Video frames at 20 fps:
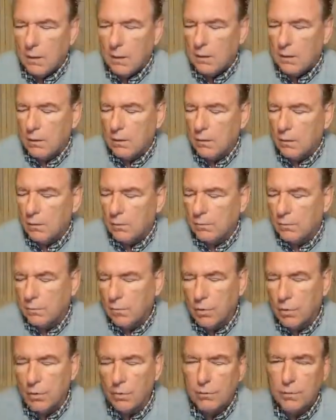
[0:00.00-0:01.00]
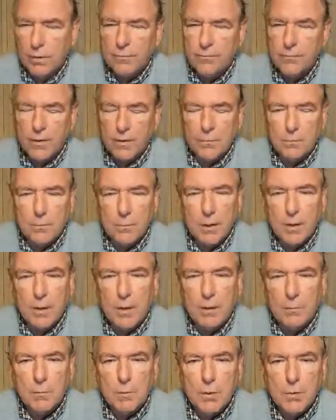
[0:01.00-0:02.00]
horrific,
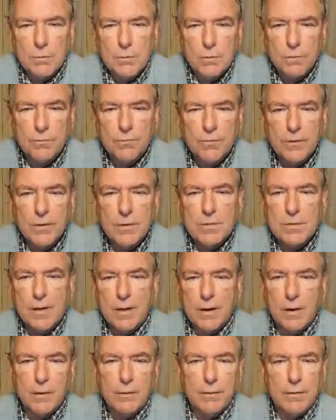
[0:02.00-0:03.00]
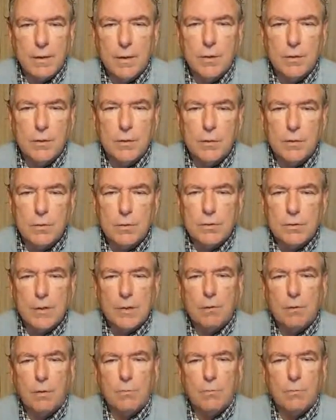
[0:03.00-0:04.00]
big emotional fears that are huge,
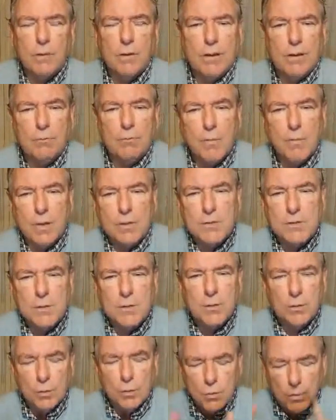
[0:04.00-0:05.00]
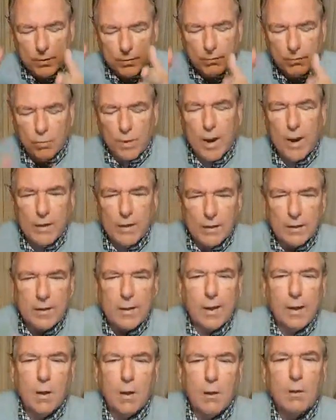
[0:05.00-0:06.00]
that don't really have much to do with right
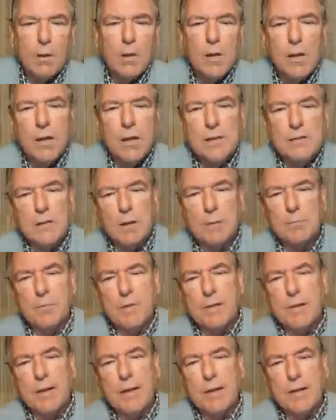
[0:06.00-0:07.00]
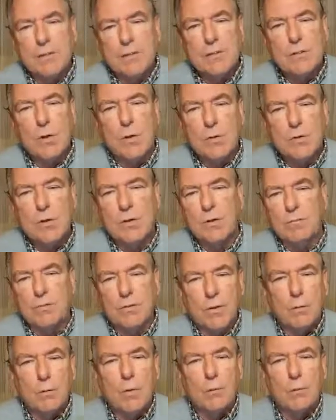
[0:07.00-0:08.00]
now, except that they
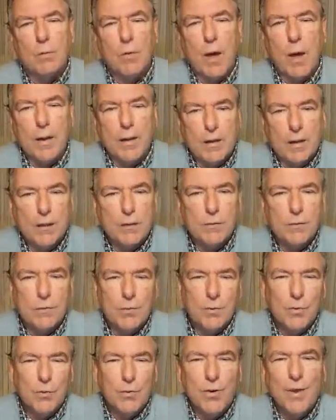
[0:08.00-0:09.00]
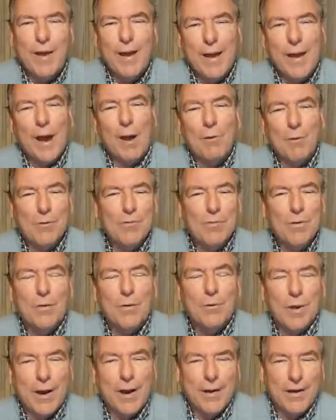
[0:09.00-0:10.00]
associatively were brought into how we
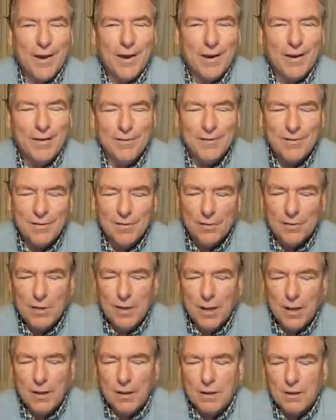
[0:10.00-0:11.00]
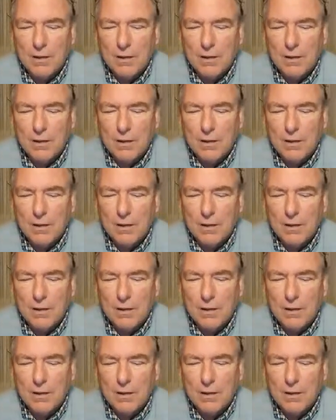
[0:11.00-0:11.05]
feel right now. Okay?